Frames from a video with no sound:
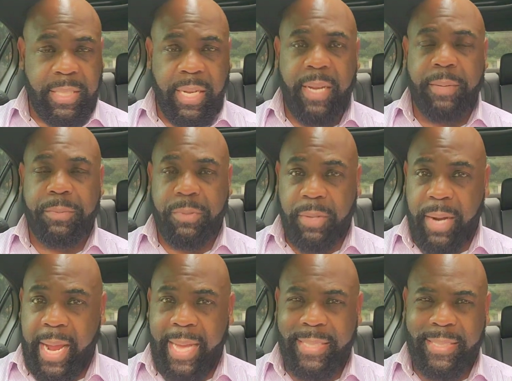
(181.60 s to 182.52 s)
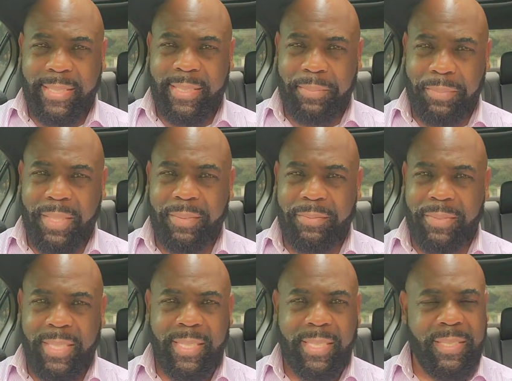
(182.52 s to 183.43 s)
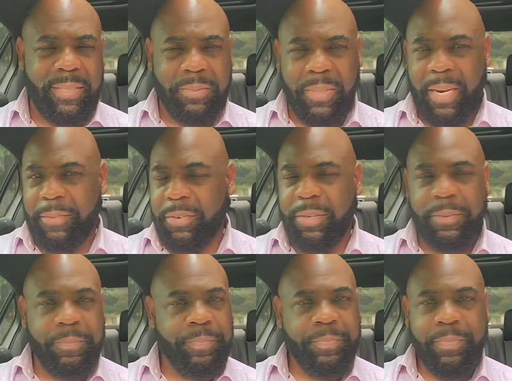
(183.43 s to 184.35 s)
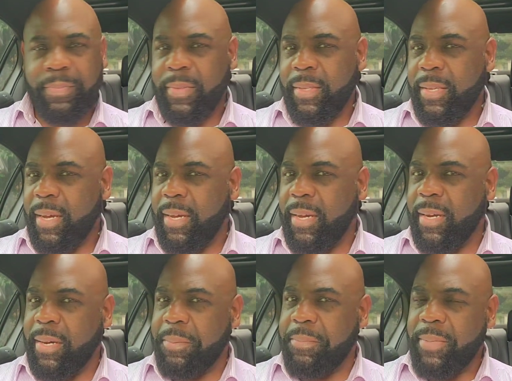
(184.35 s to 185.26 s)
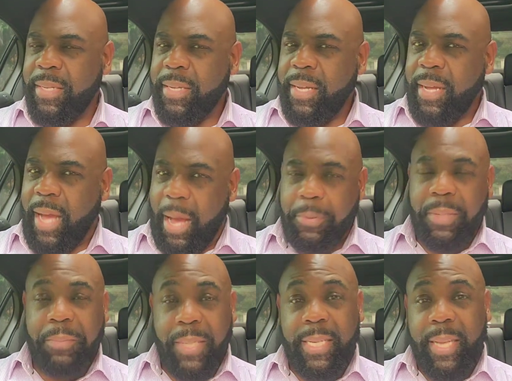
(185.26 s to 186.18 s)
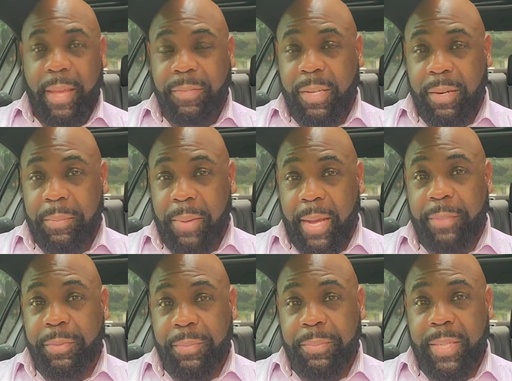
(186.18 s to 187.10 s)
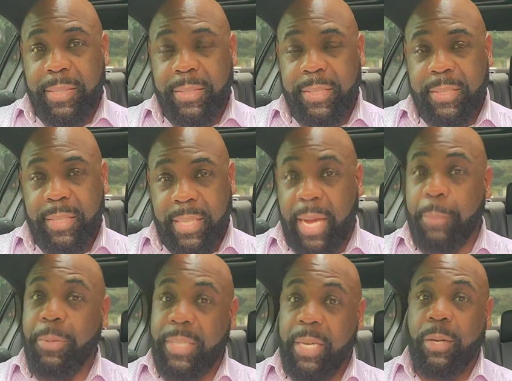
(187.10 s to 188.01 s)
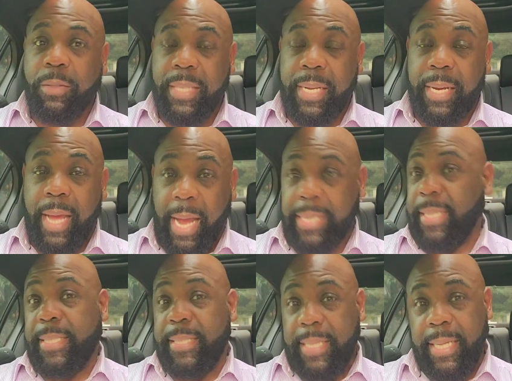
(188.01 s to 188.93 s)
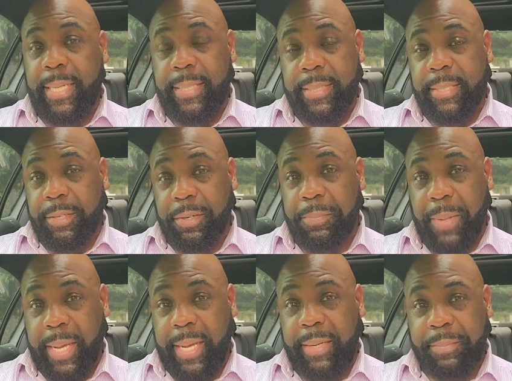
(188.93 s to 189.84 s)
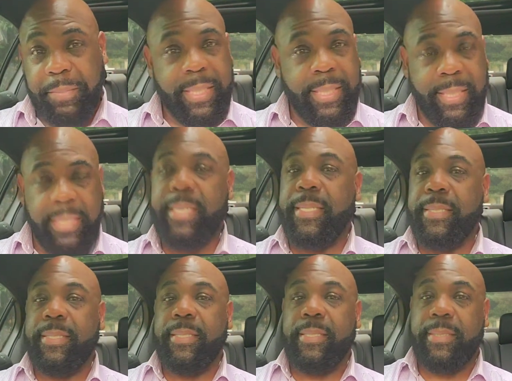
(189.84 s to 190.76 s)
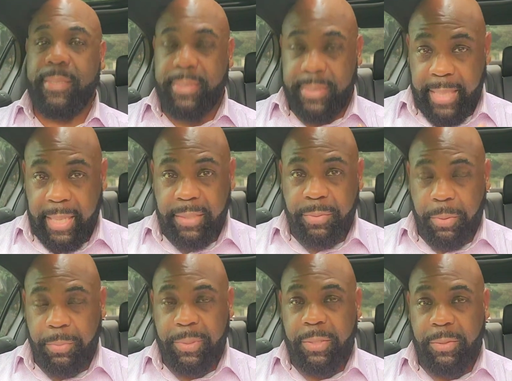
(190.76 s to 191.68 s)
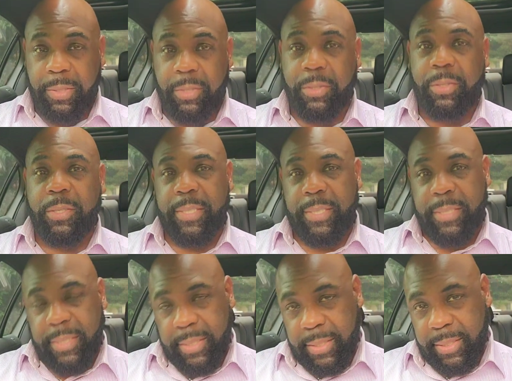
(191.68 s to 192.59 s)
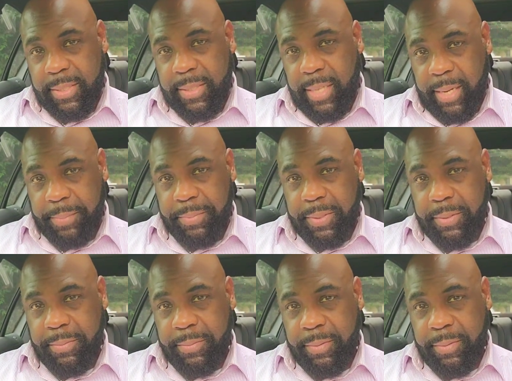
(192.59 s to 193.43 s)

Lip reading: times or I had just a bit of leakage or whatever, I would immediately have to go to the bathroom a bunch. And I would know that I needed to insert a pad because that's what was going on until it stopped.